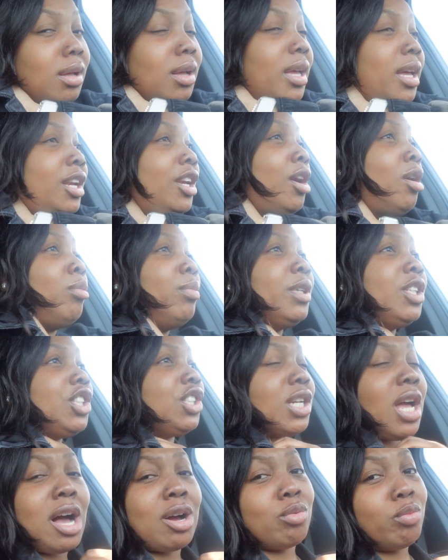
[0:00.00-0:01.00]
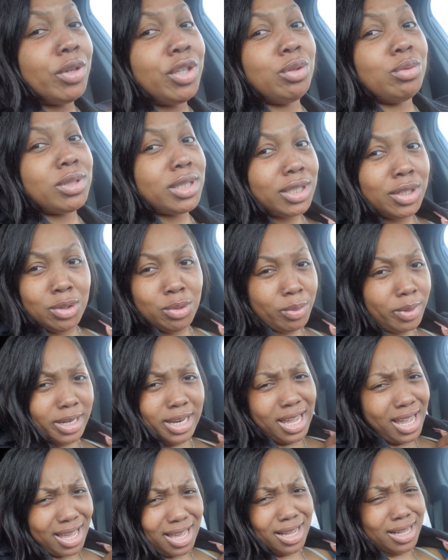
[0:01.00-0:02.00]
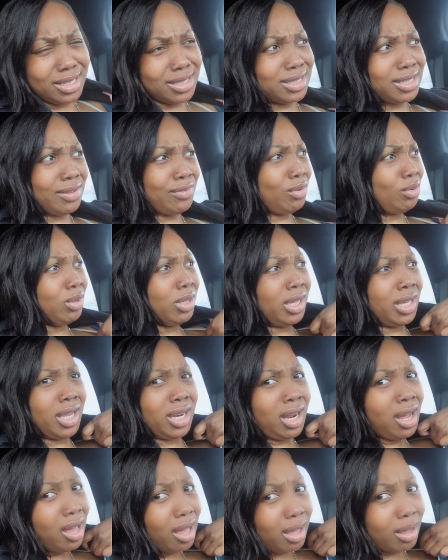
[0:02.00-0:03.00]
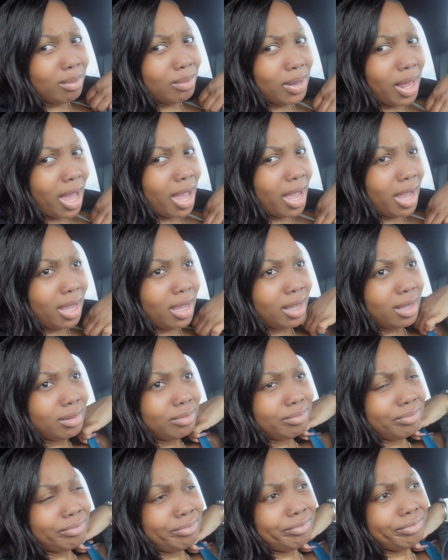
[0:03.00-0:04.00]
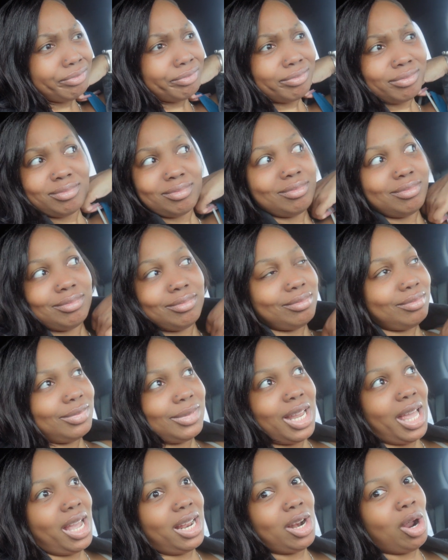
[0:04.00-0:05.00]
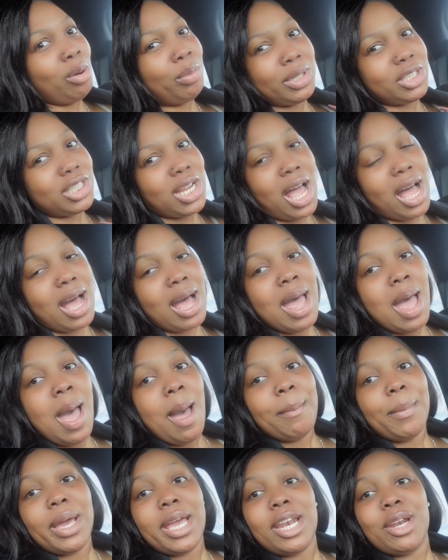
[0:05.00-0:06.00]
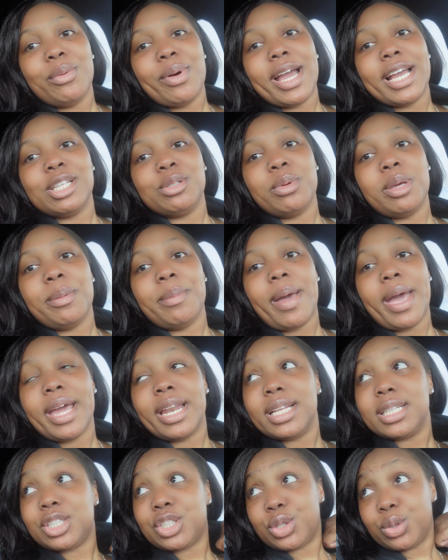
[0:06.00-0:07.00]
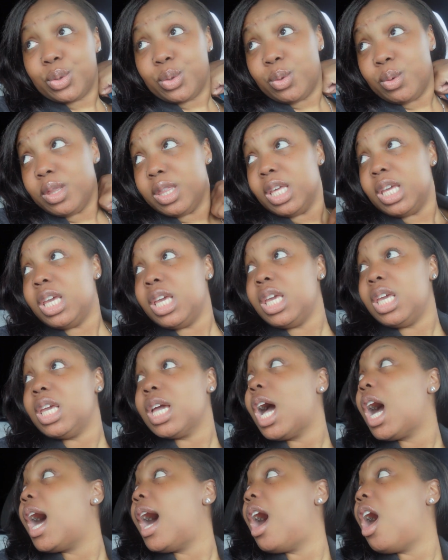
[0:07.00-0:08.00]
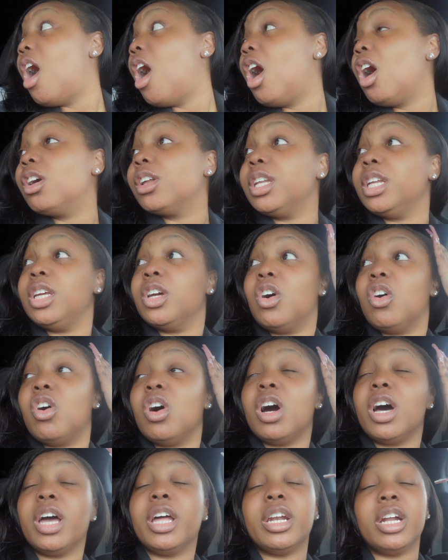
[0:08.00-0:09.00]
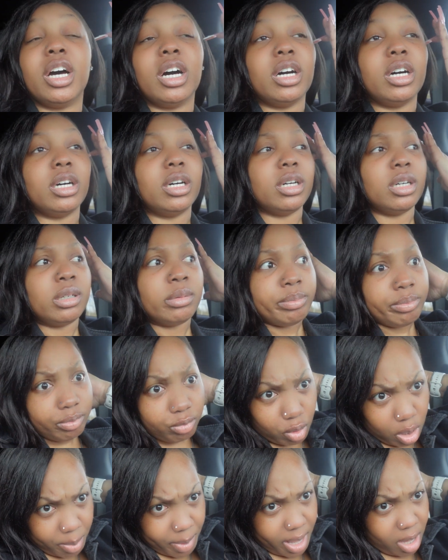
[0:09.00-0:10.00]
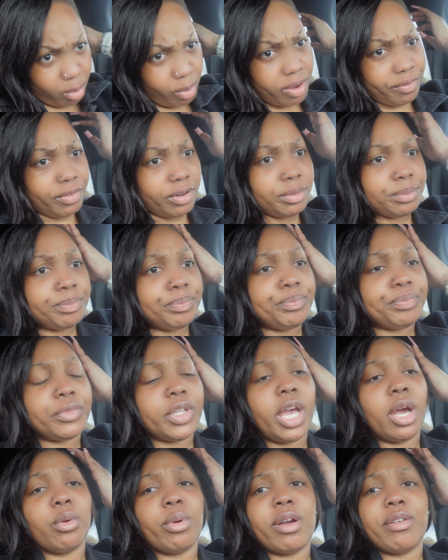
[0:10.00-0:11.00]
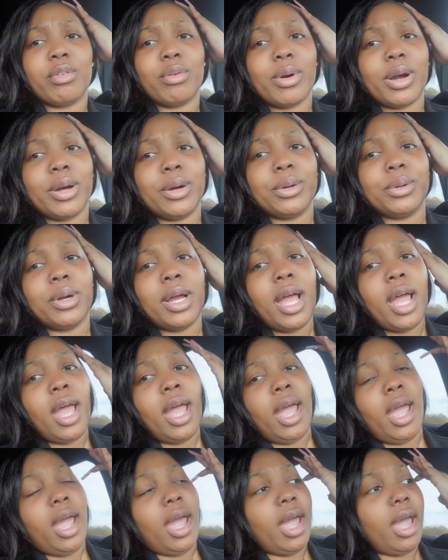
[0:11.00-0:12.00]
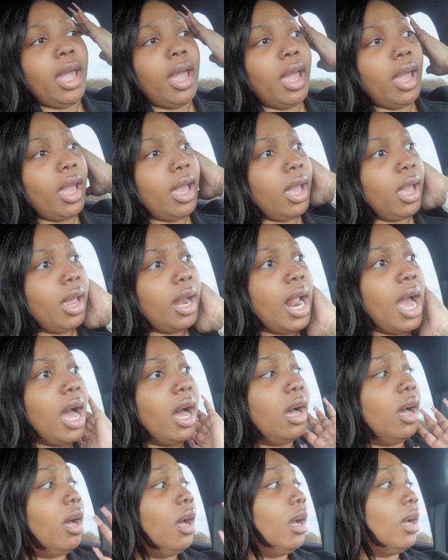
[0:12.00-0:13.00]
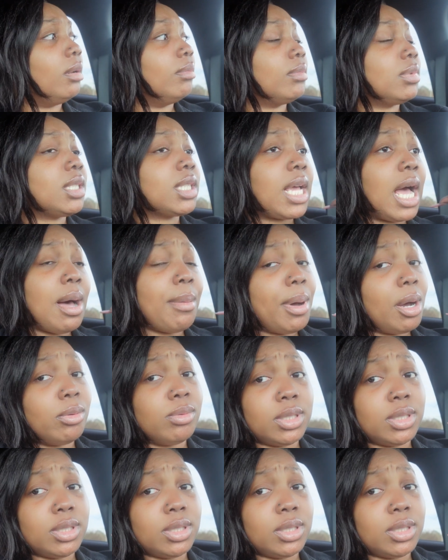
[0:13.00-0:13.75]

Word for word: And don't be shocked when you see who it is if you look it up. Like, like don't be shy but anyways we made it to the aldi on um where i'm at Raeford yeah Raeford road and um Skibo